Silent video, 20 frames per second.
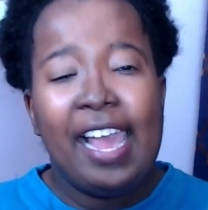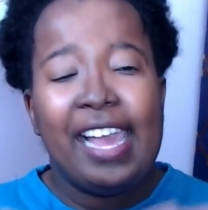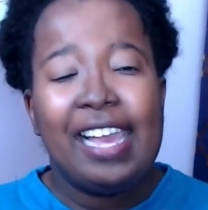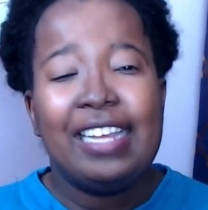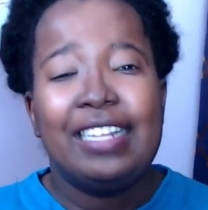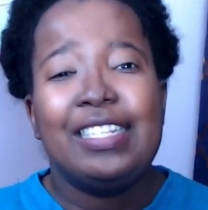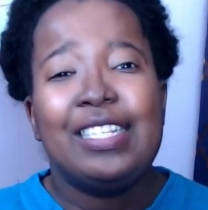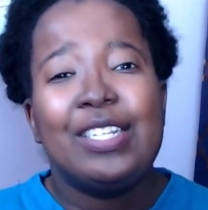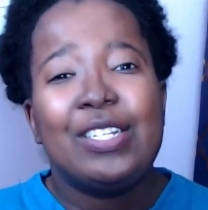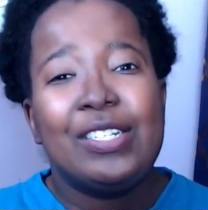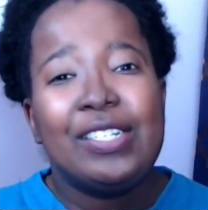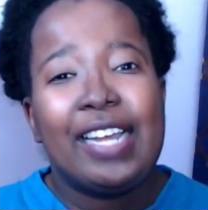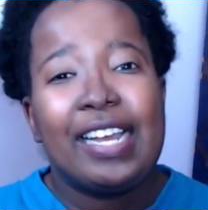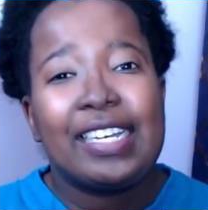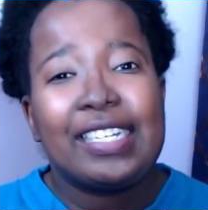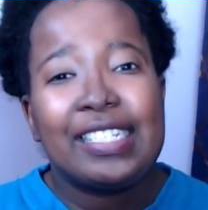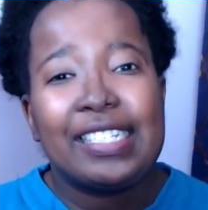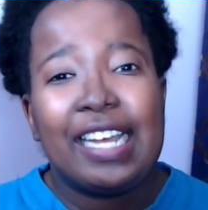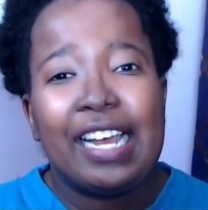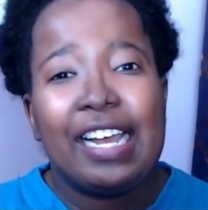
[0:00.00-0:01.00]
Until
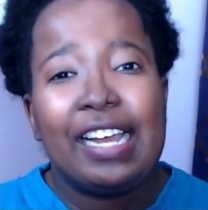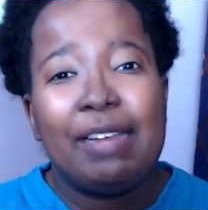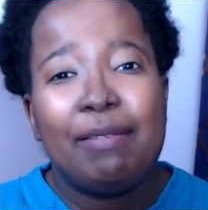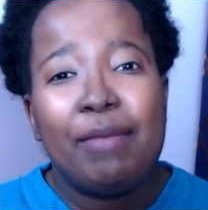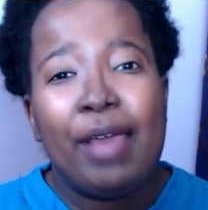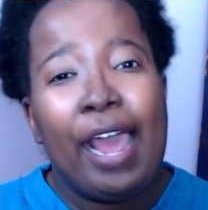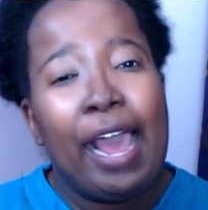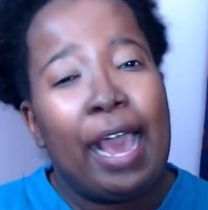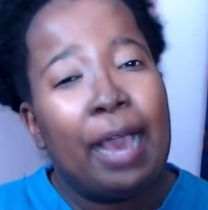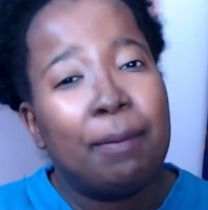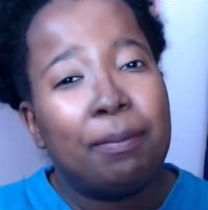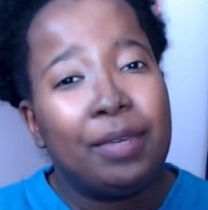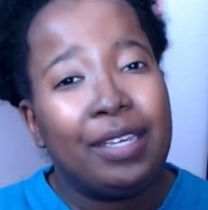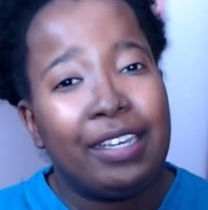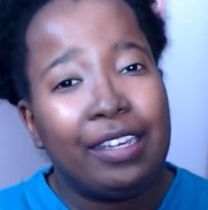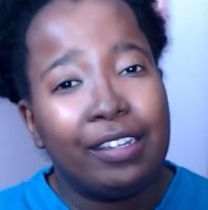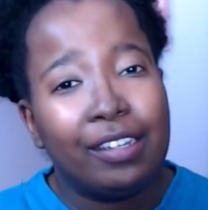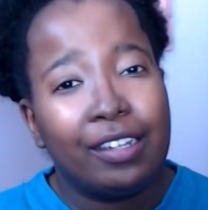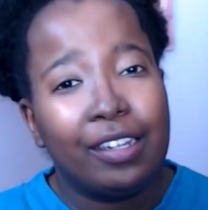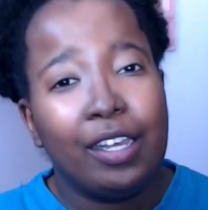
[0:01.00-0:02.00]
next time, happy
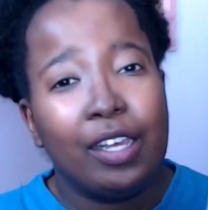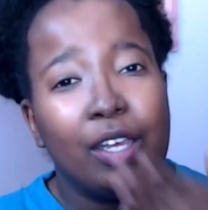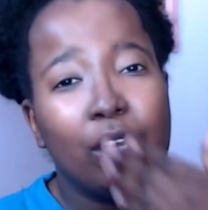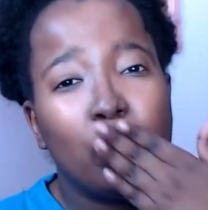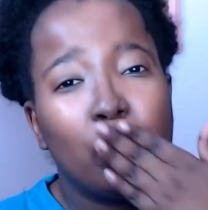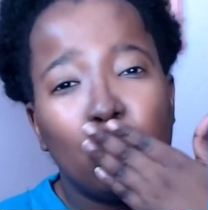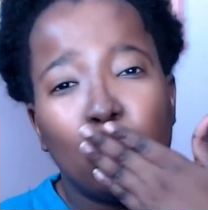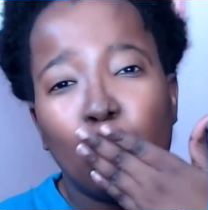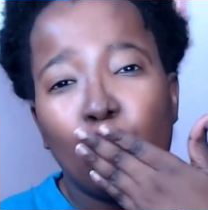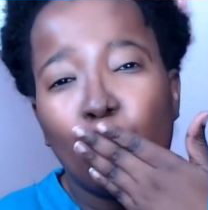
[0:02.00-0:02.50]
healing.